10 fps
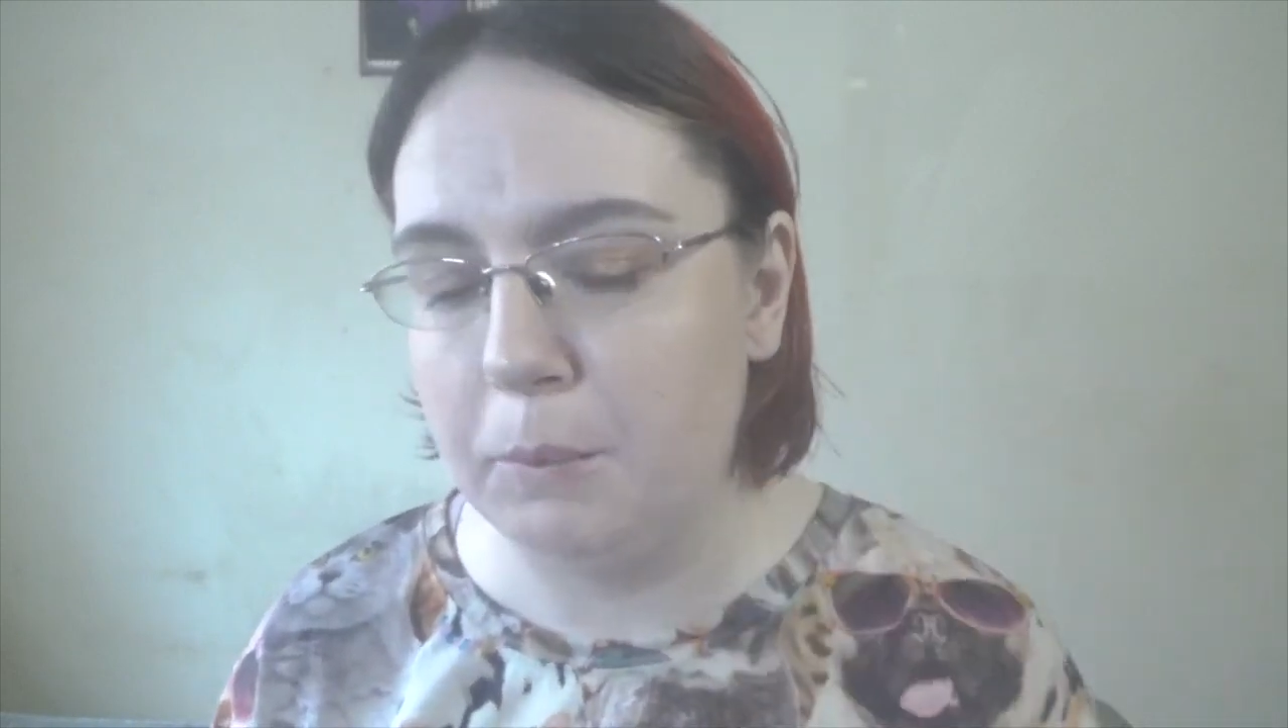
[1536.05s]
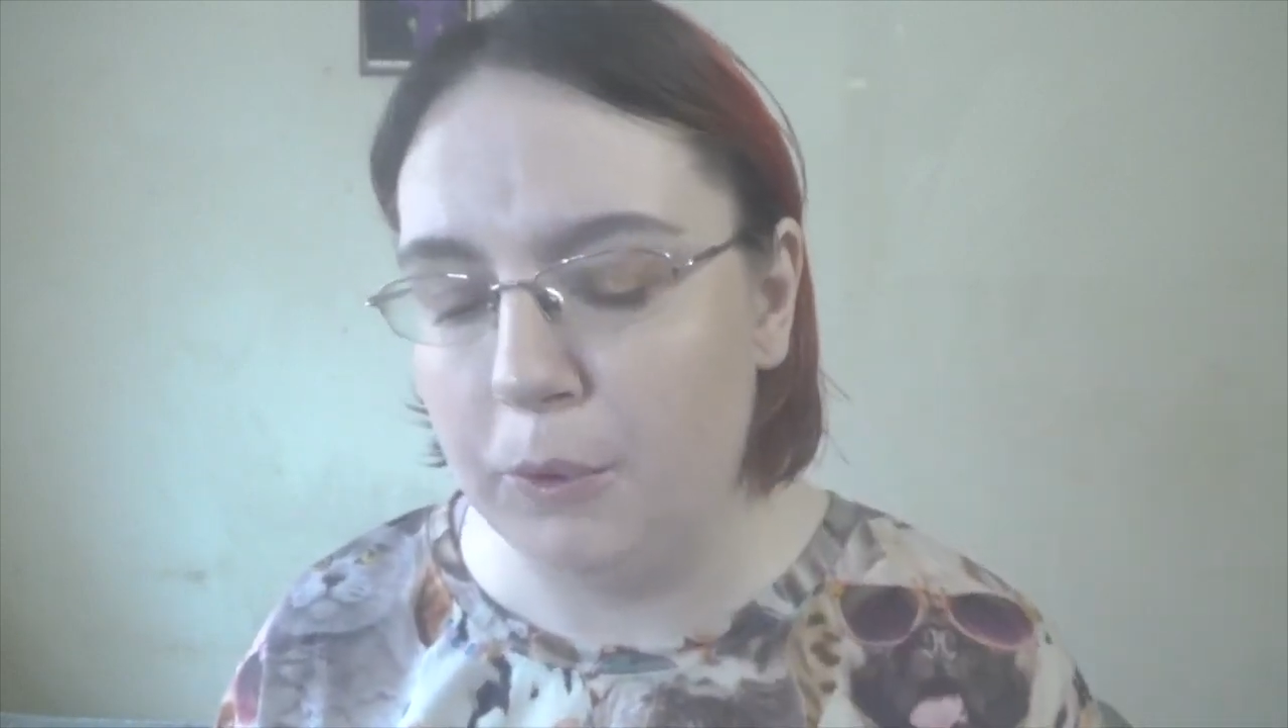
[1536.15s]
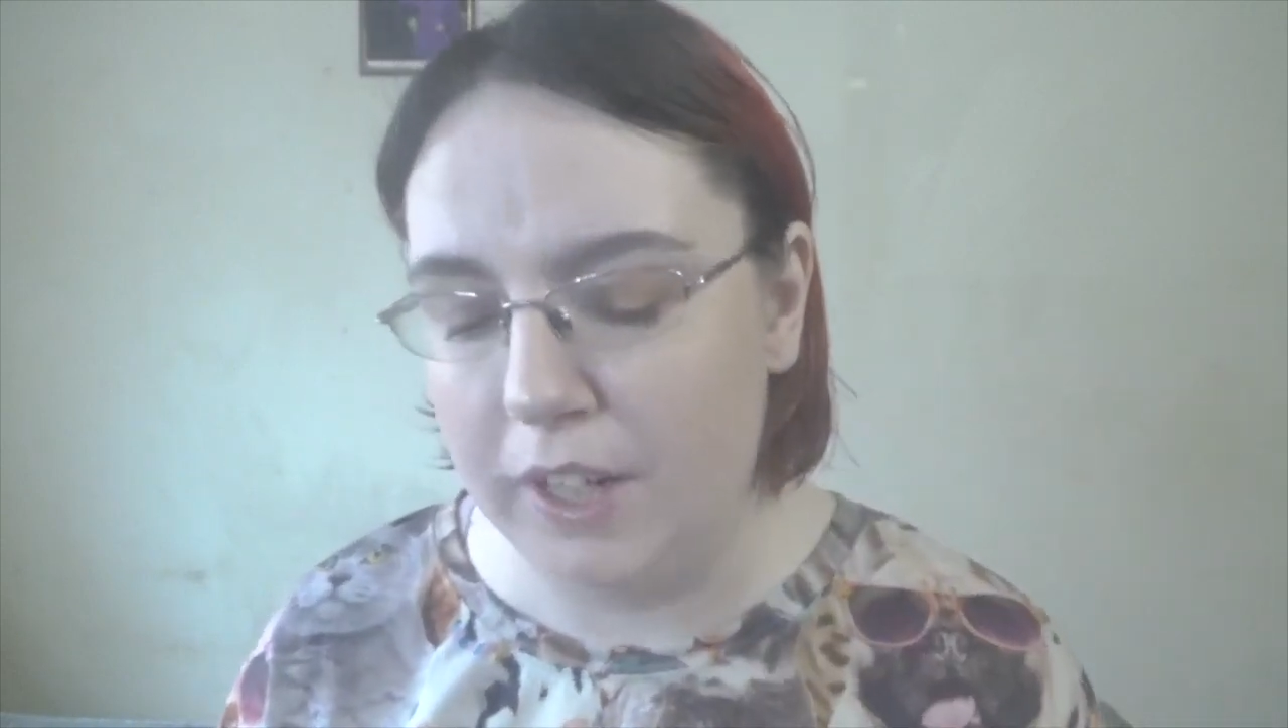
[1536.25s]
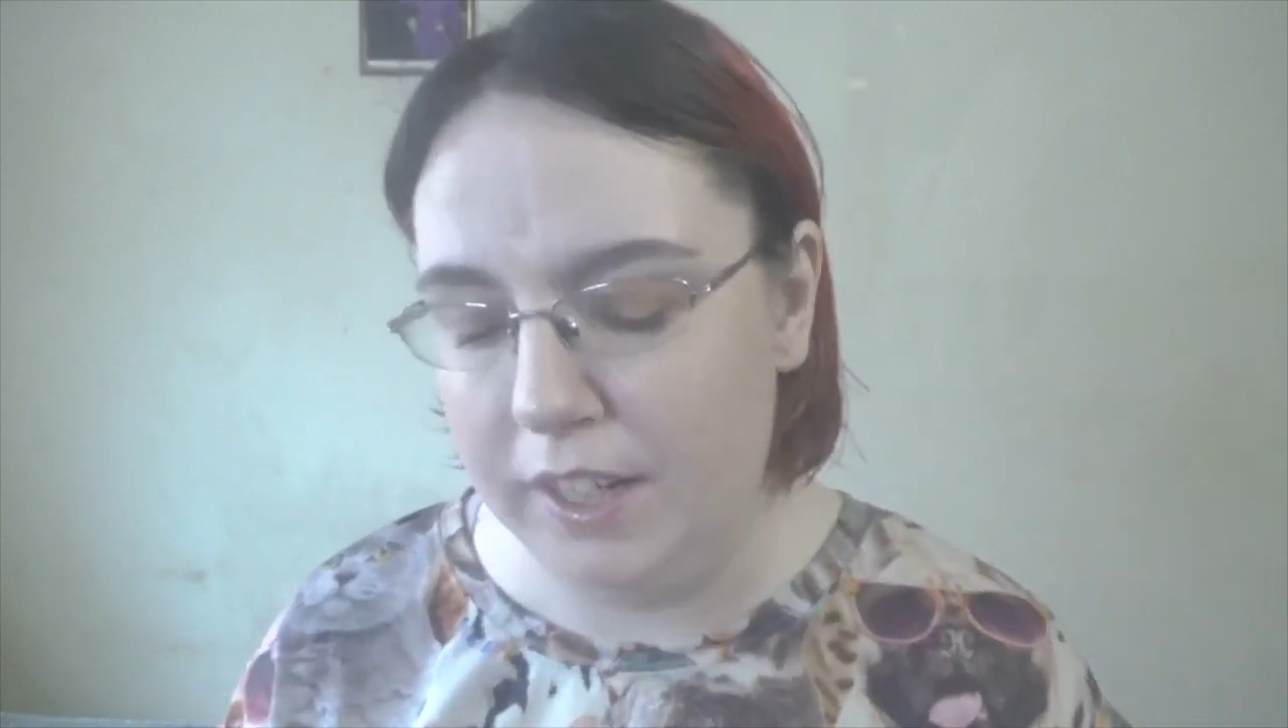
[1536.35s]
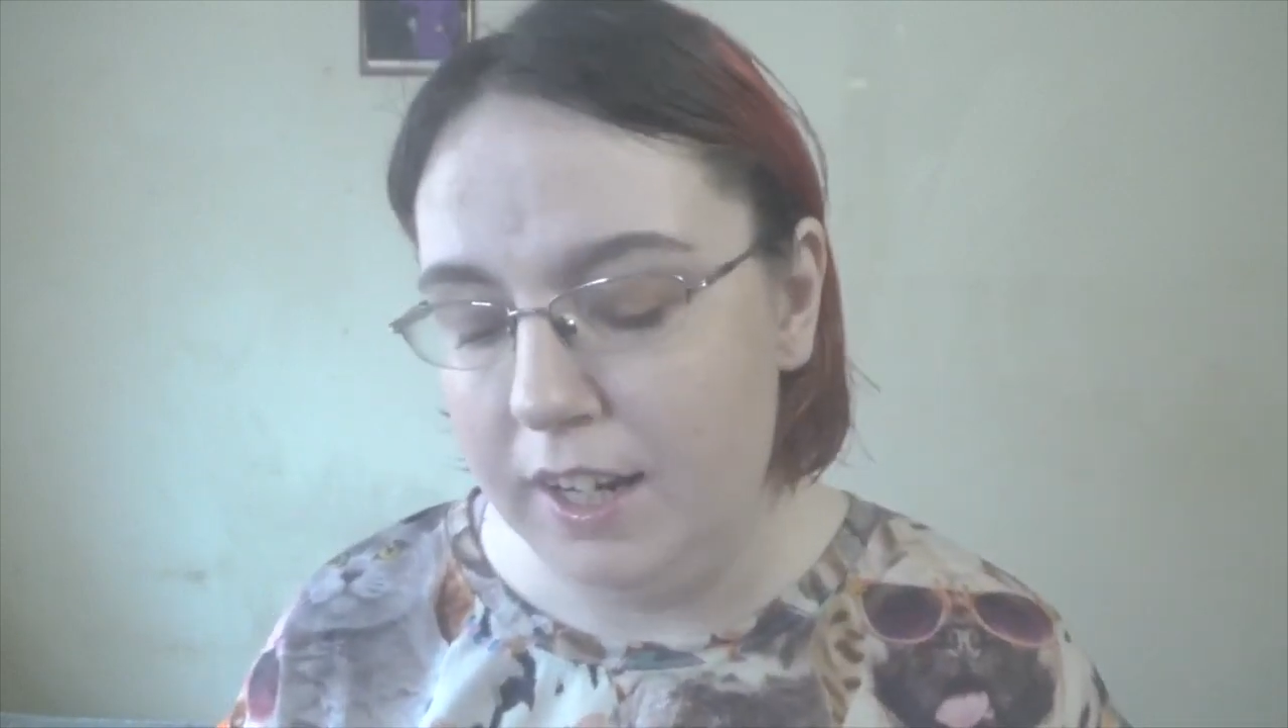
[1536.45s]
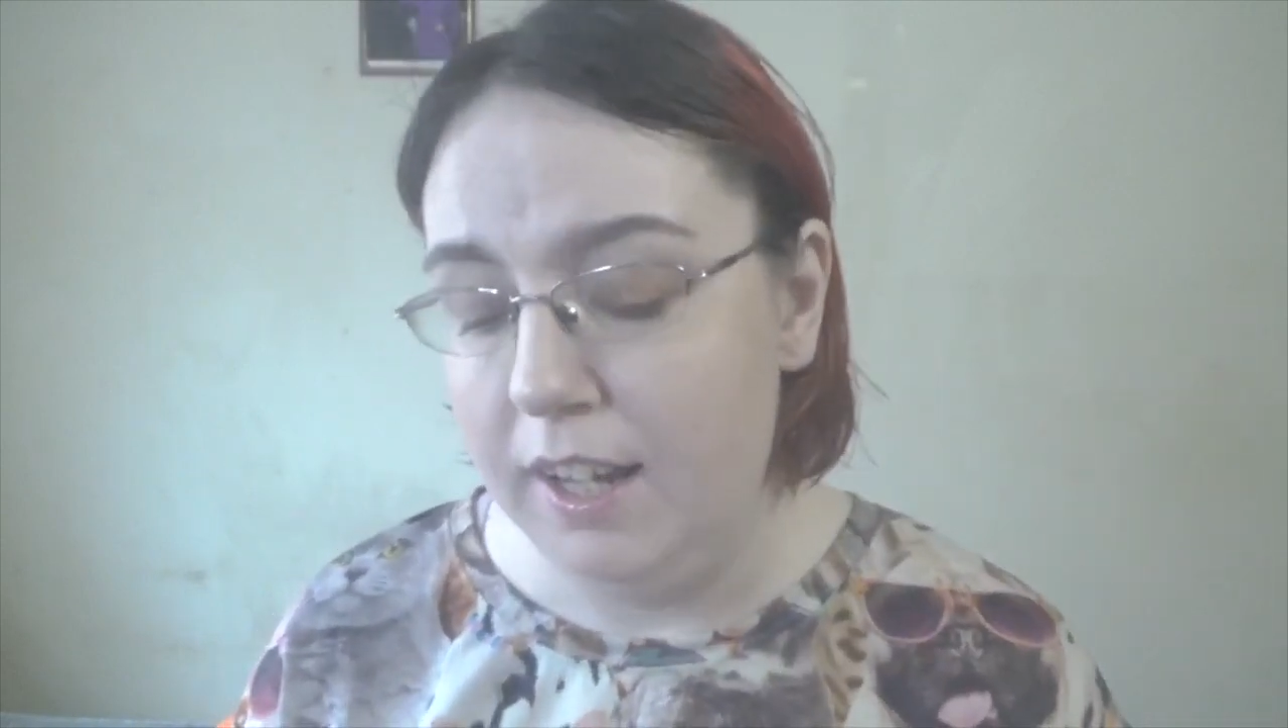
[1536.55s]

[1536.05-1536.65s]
one.